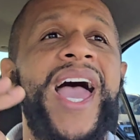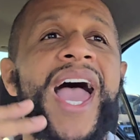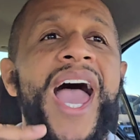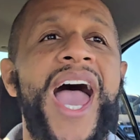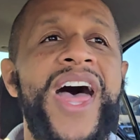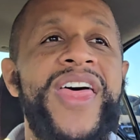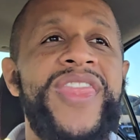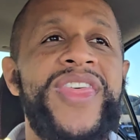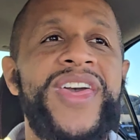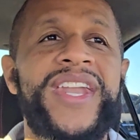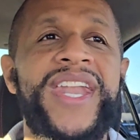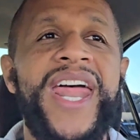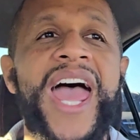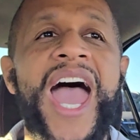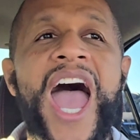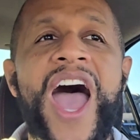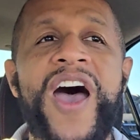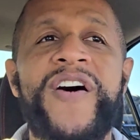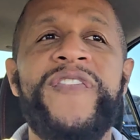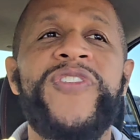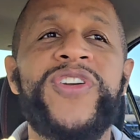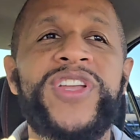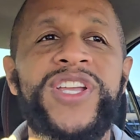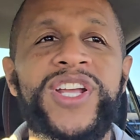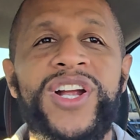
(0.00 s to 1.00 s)
And then
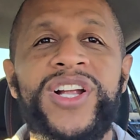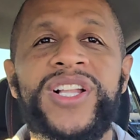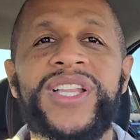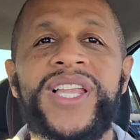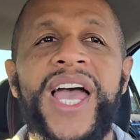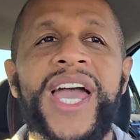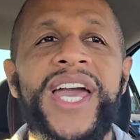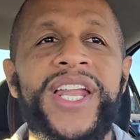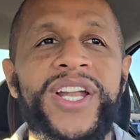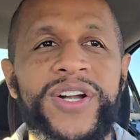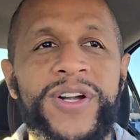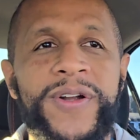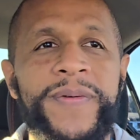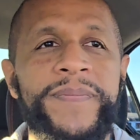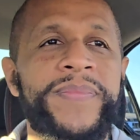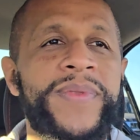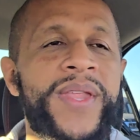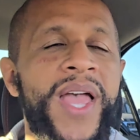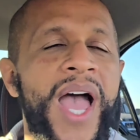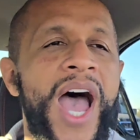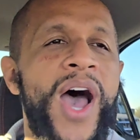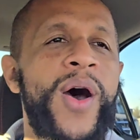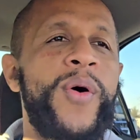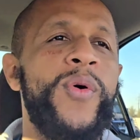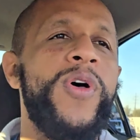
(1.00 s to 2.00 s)
half a year later,
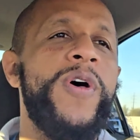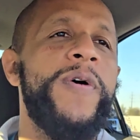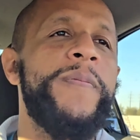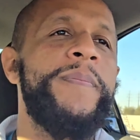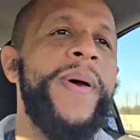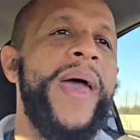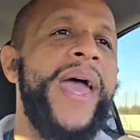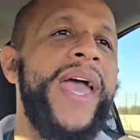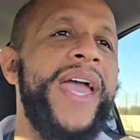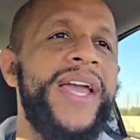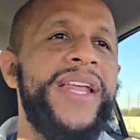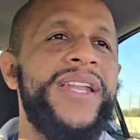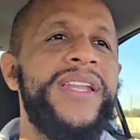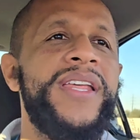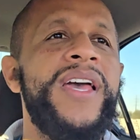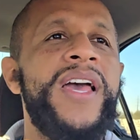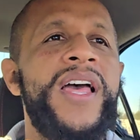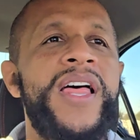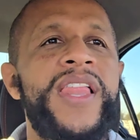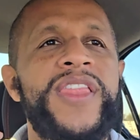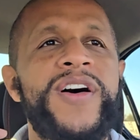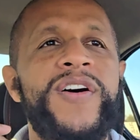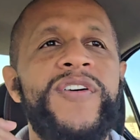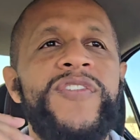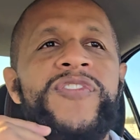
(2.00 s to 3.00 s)
I will have paid
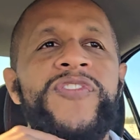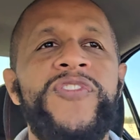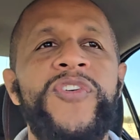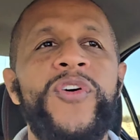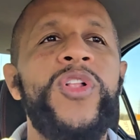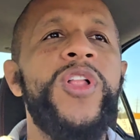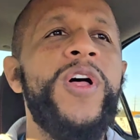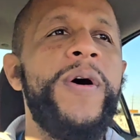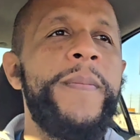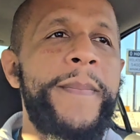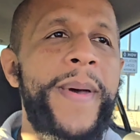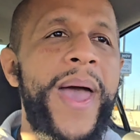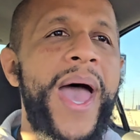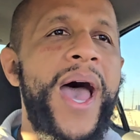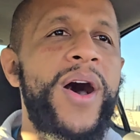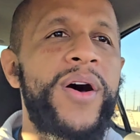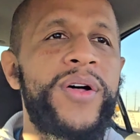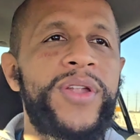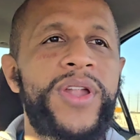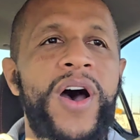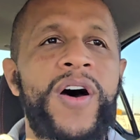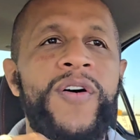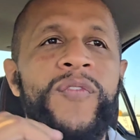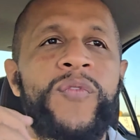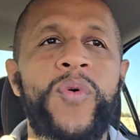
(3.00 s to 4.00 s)
the full
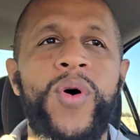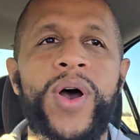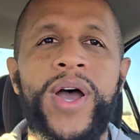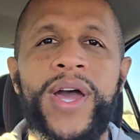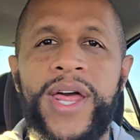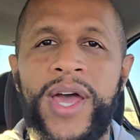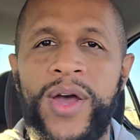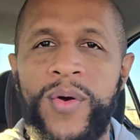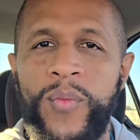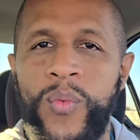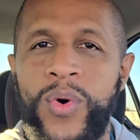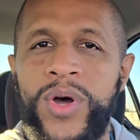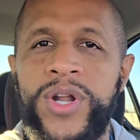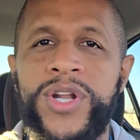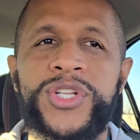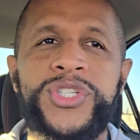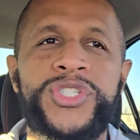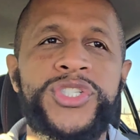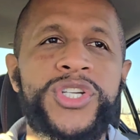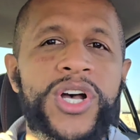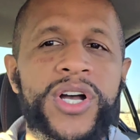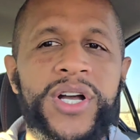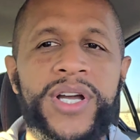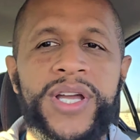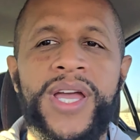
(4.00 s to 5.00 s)
amount of what it would have
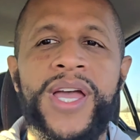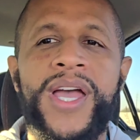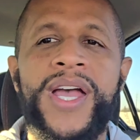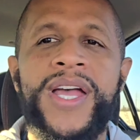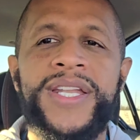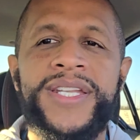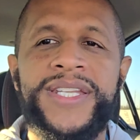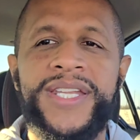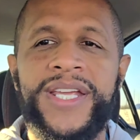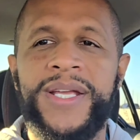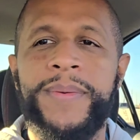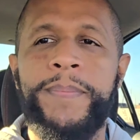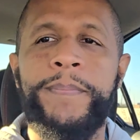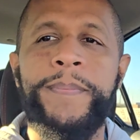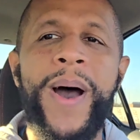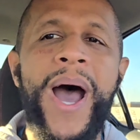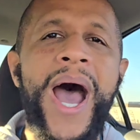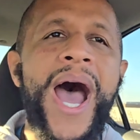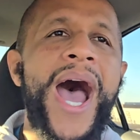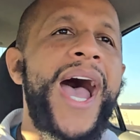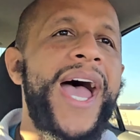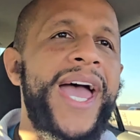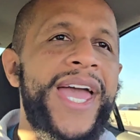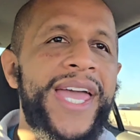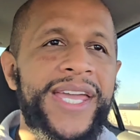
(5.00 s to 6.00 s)
took to
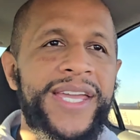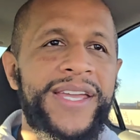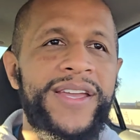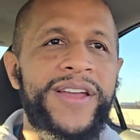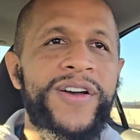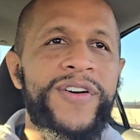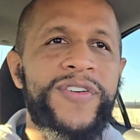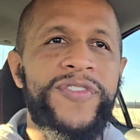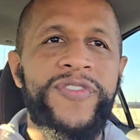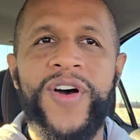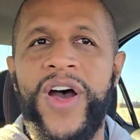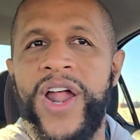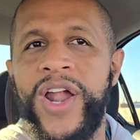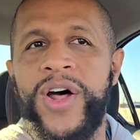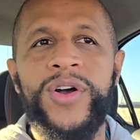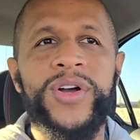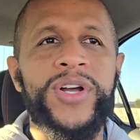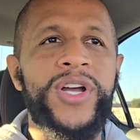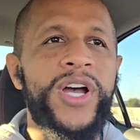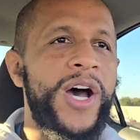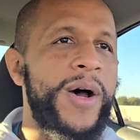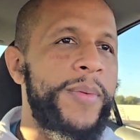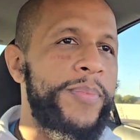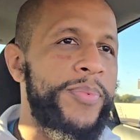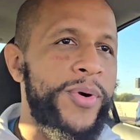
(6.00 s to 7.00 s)
buy Final
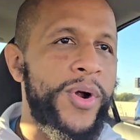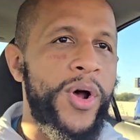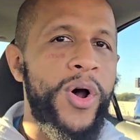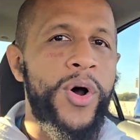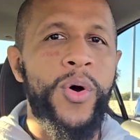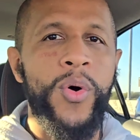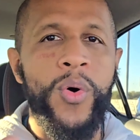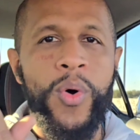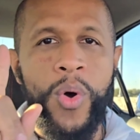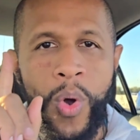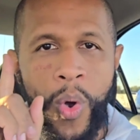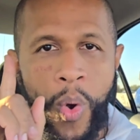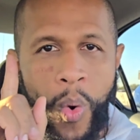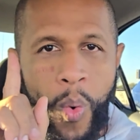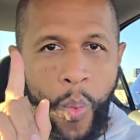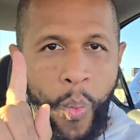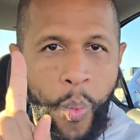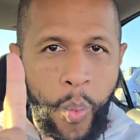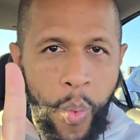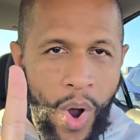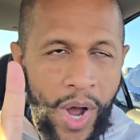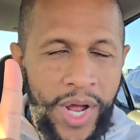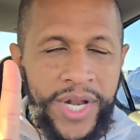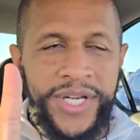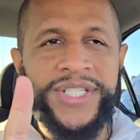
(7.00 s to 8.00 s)
Cut Pro
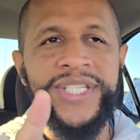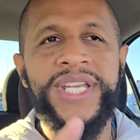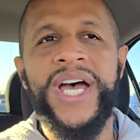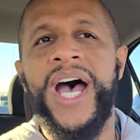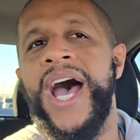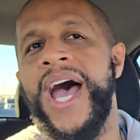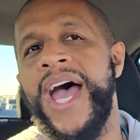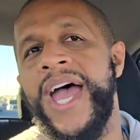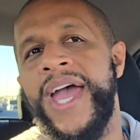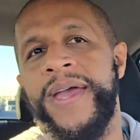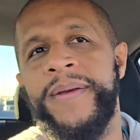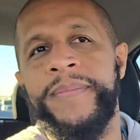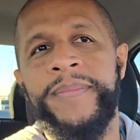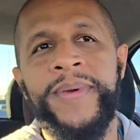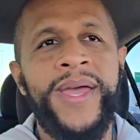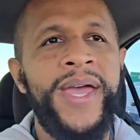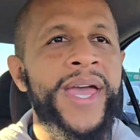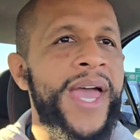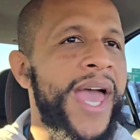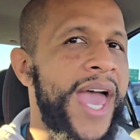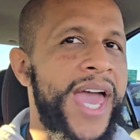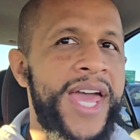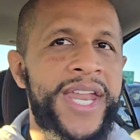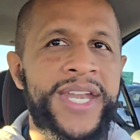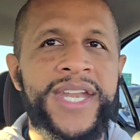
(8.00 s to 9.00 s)
one time
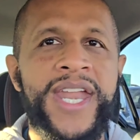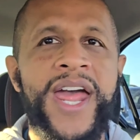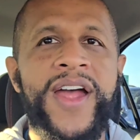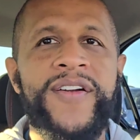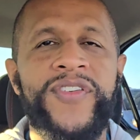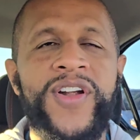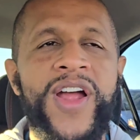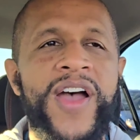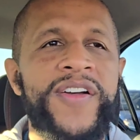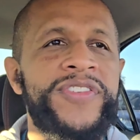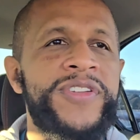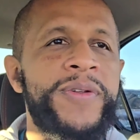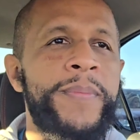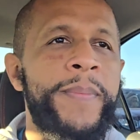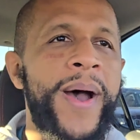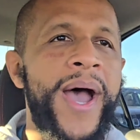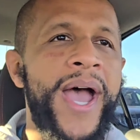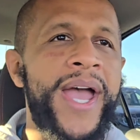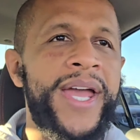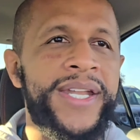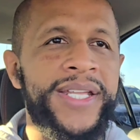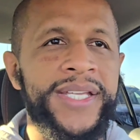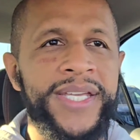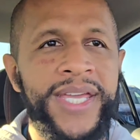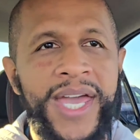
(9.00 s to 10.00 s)
and never have to
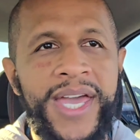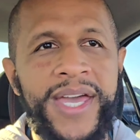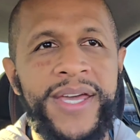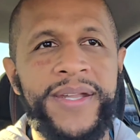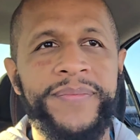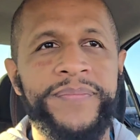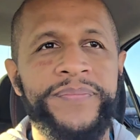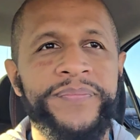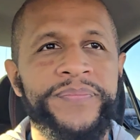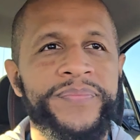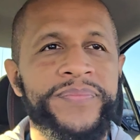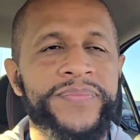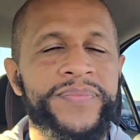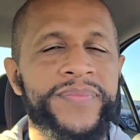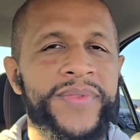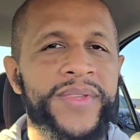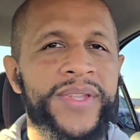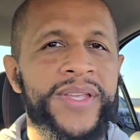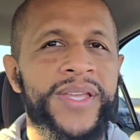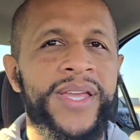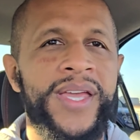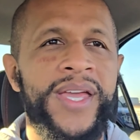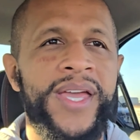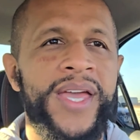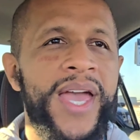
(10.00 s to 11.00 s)
buy it again.
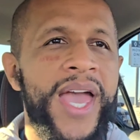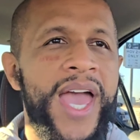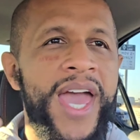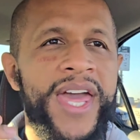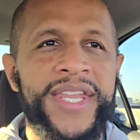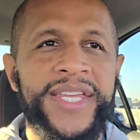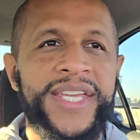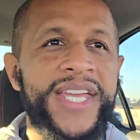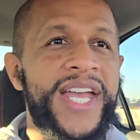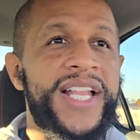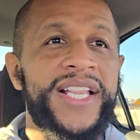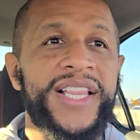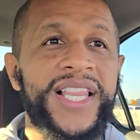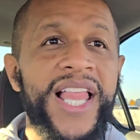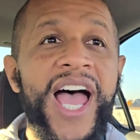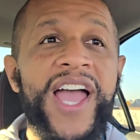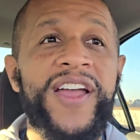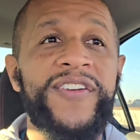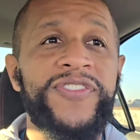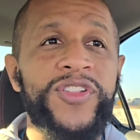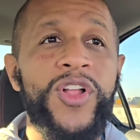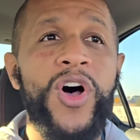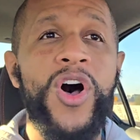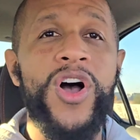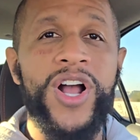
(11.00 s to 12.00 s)
And get
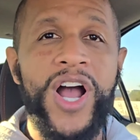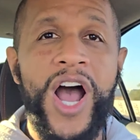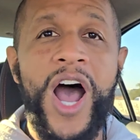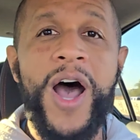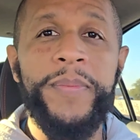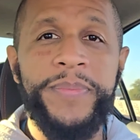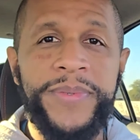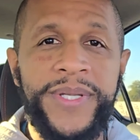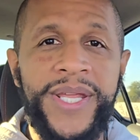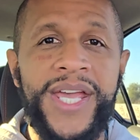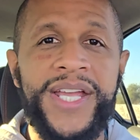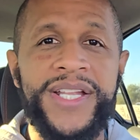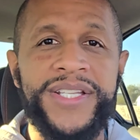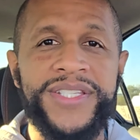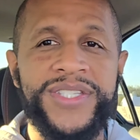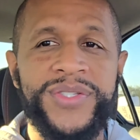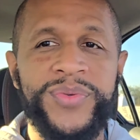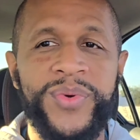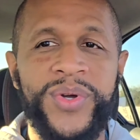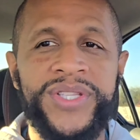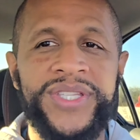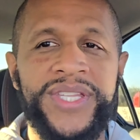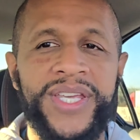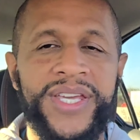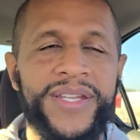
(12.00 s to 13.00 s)
lifelong updates
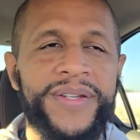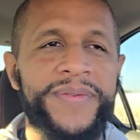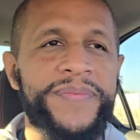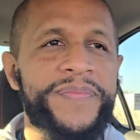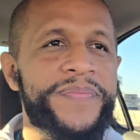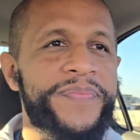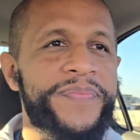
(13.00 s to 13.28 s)
with it.